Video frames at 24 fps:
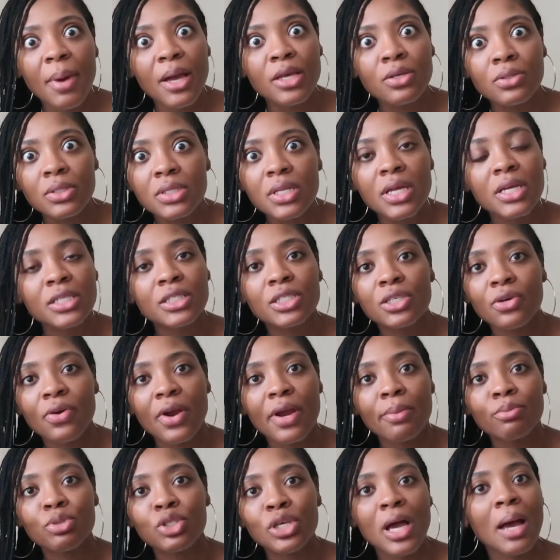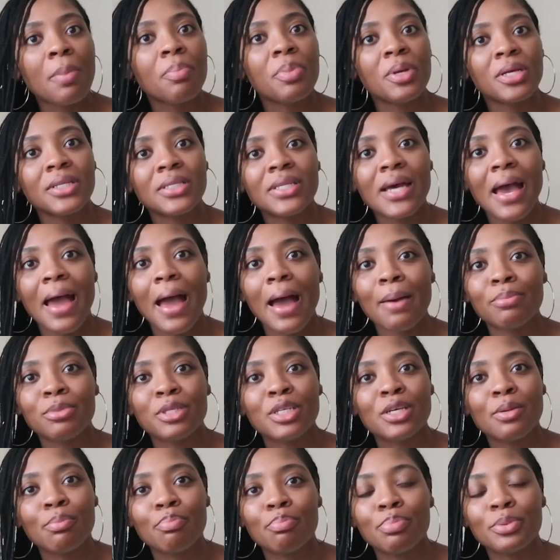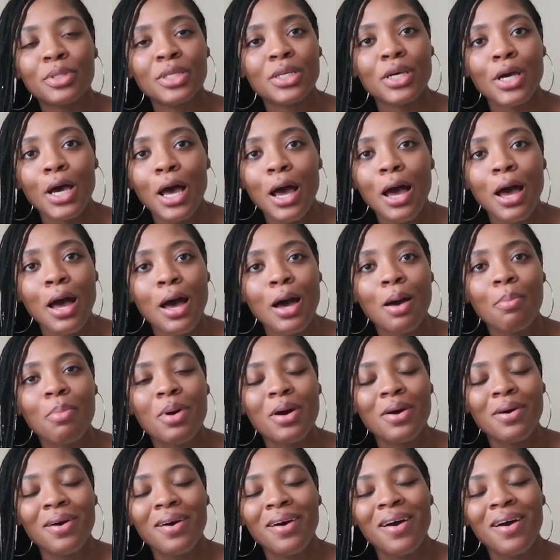I use the Instagram shopping tab to, to um,